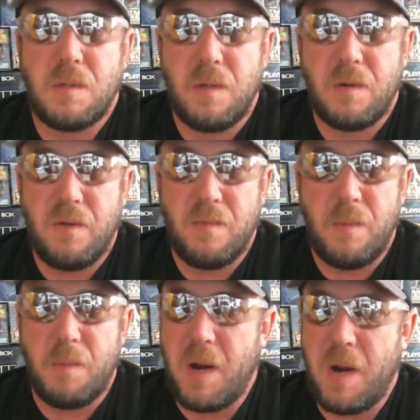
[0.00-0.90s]
Give them
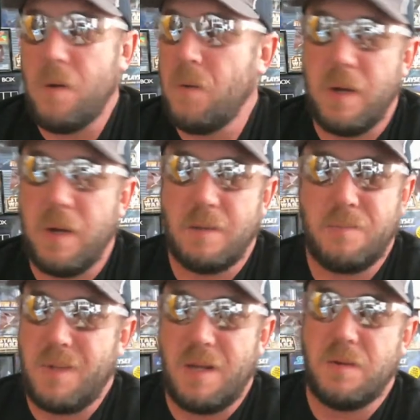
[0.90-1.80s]
a power
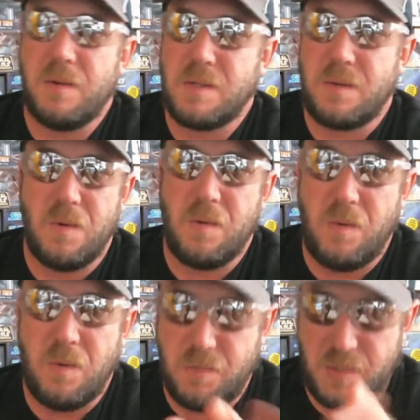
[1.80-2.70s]
ring. That'll just throw the
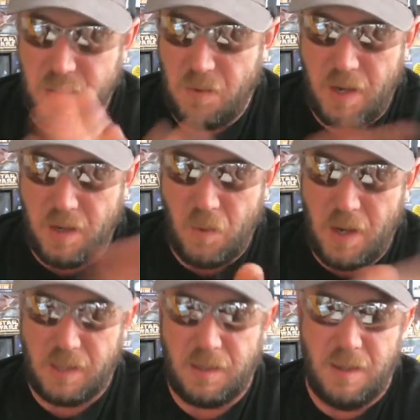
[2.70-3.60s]
whole show out of
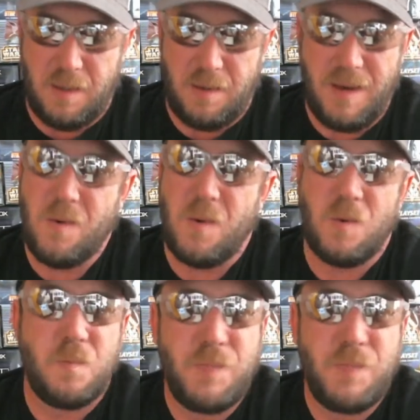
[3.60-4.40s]
whack. And Arrow,